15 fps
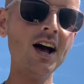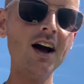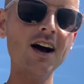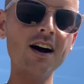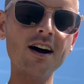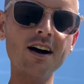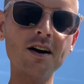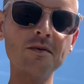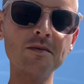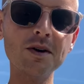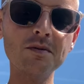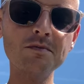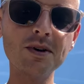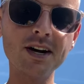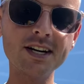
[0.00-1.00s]

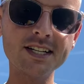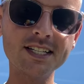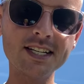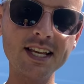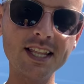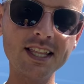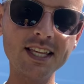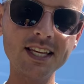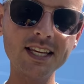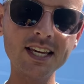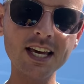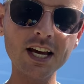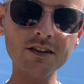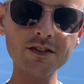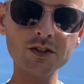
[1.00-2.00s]
But the
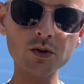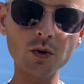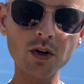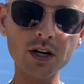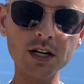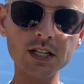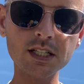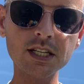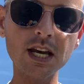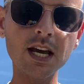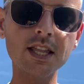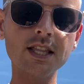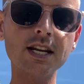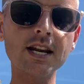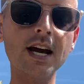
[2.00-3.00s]
King of Swords
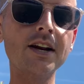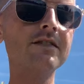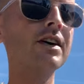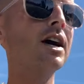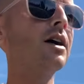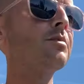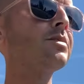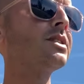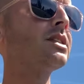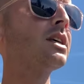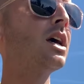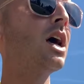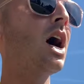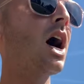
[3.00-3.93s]
and the Nine of Cups,